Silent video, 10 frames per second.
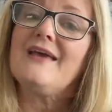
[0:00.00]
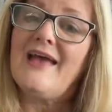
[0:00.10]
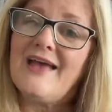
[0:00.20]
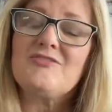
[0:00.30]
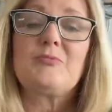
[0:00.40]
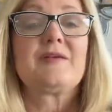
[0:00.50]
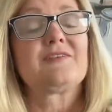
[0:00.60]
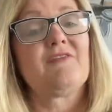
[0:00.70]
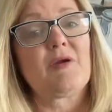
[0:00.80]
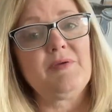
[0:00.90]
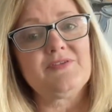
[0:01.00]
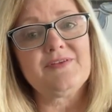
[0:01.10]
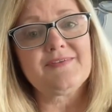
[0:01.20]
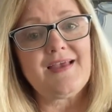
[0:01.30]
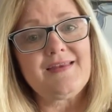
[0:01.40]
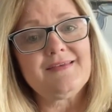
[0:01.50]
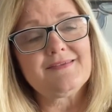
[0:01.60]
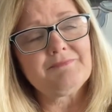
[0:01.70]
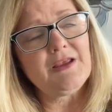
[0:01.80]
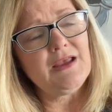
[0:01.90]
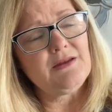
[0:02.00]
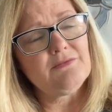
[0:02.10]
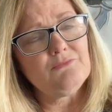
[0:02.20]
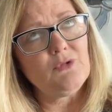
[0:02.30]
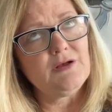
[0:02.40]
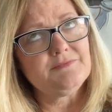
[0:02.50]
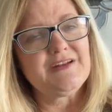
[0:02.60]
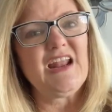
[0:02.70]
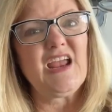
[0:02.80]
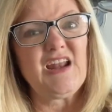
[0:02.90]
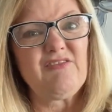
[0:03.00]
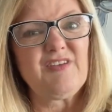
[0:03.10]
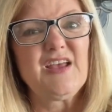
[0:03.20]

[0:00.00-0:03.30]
aspects of our business ideas and, well,